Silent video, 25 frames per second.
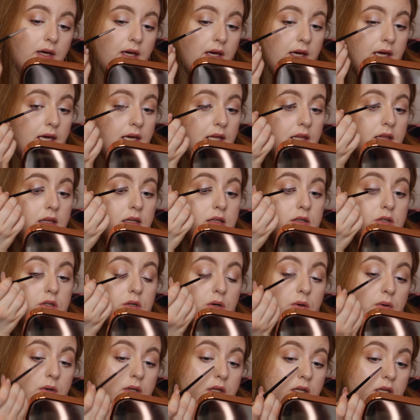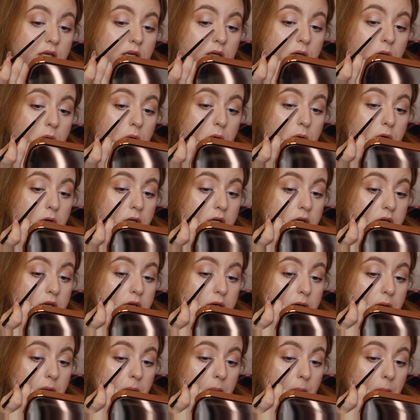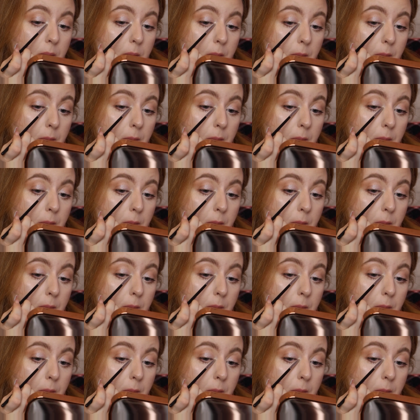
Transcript: Okay, and let's go in the inner corner here.